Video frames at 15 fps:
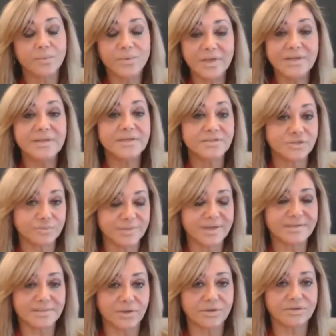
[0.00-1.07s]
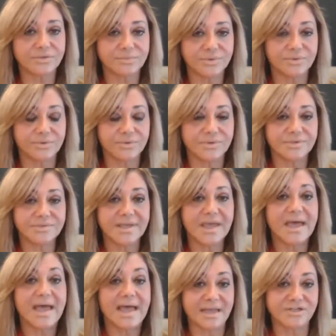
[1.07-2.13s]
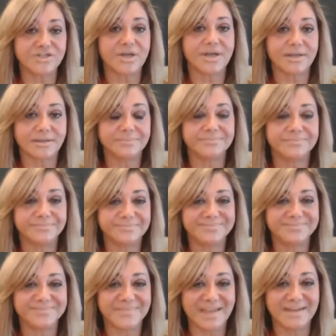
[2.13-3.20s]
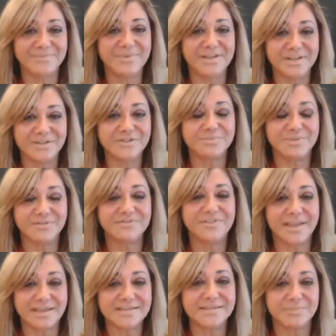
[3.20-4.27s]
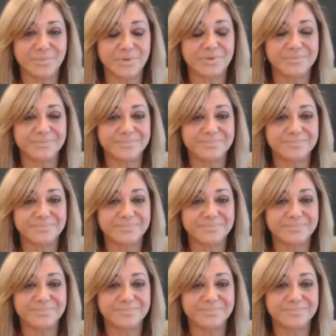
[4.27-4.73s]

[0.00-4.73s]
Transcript: We need to be, as entrepreneurs, agile, and we need to be flexible.